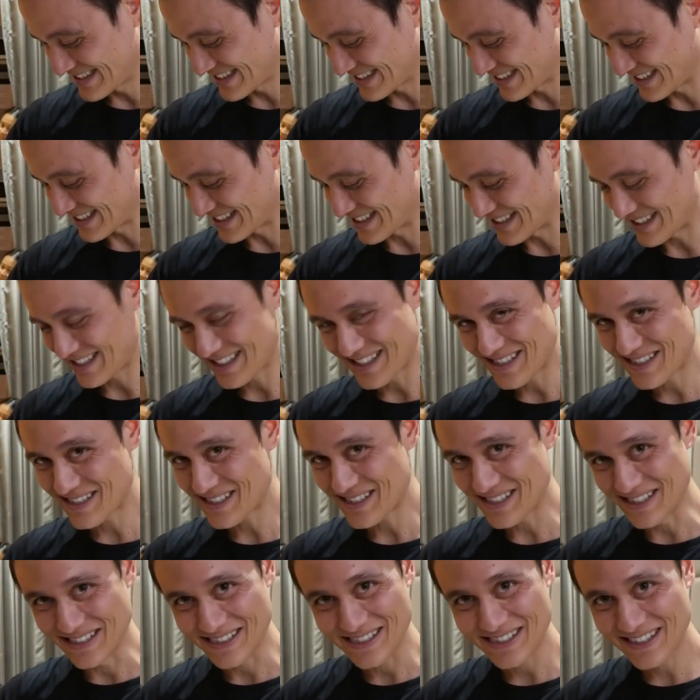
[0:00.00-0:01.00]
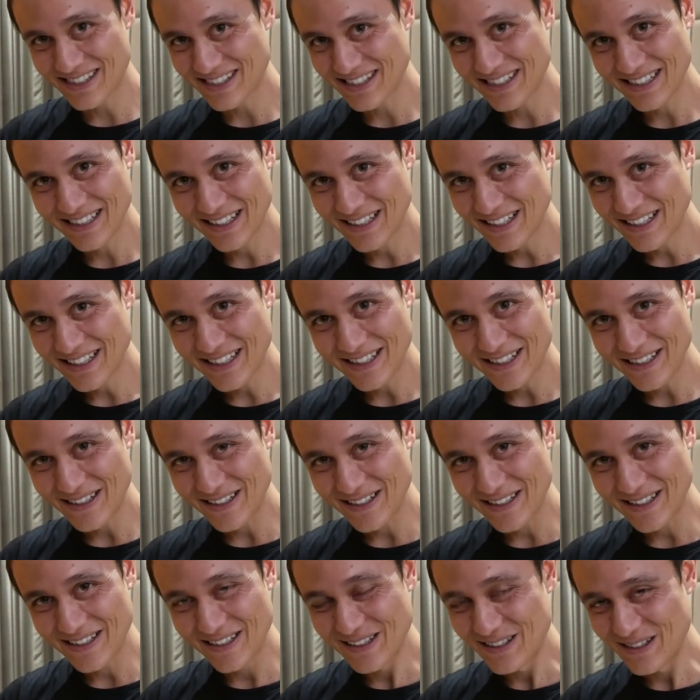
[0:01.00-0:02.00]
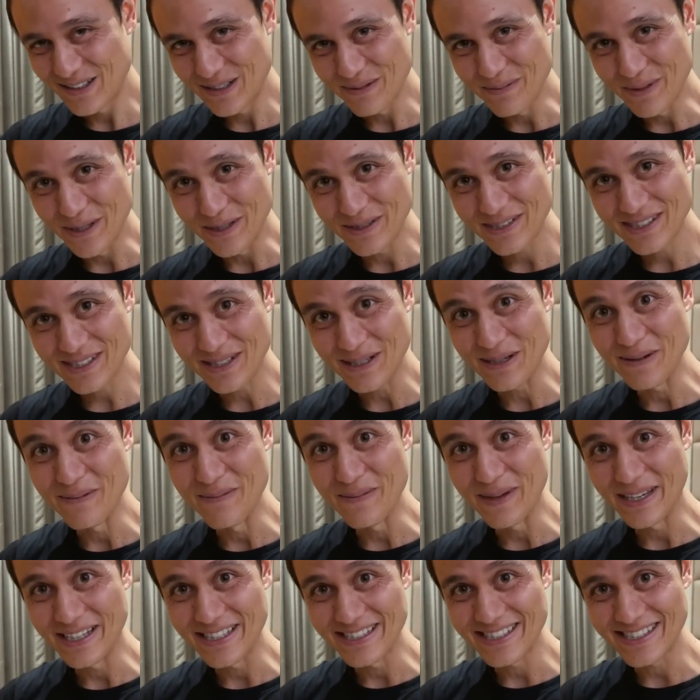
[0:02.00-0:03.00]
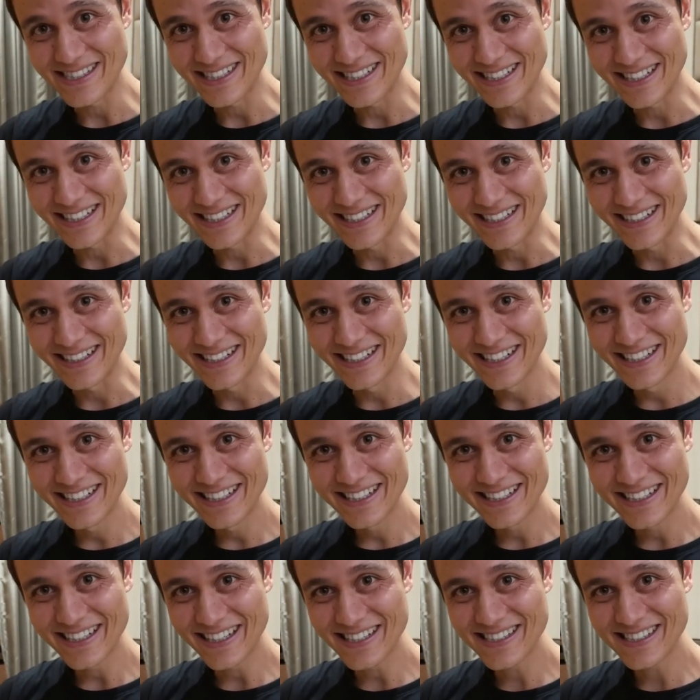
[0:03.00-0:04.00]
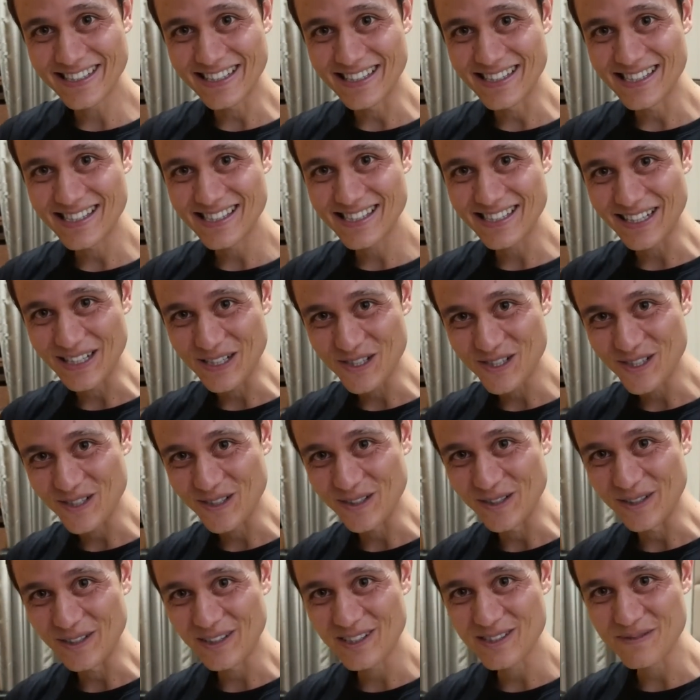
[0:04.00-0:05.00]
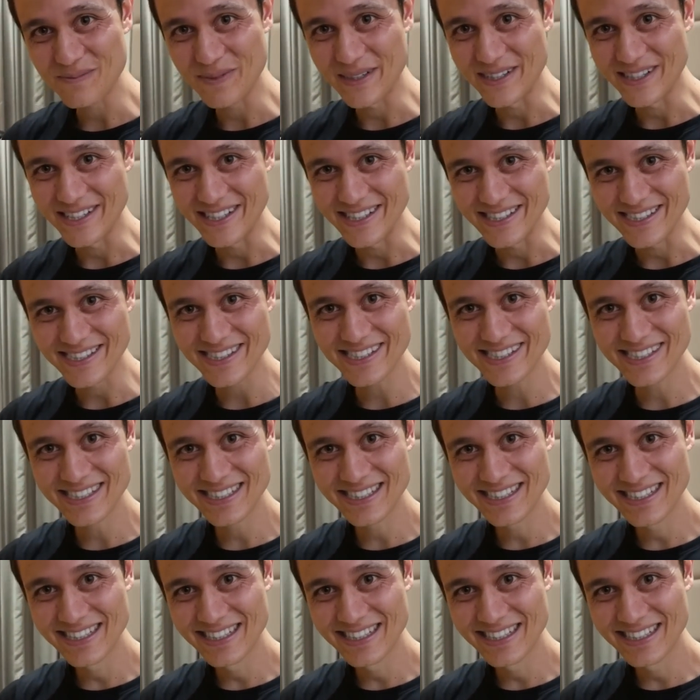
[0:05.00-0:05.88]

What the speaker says: Yeah, it's just the most amazing, sensational experience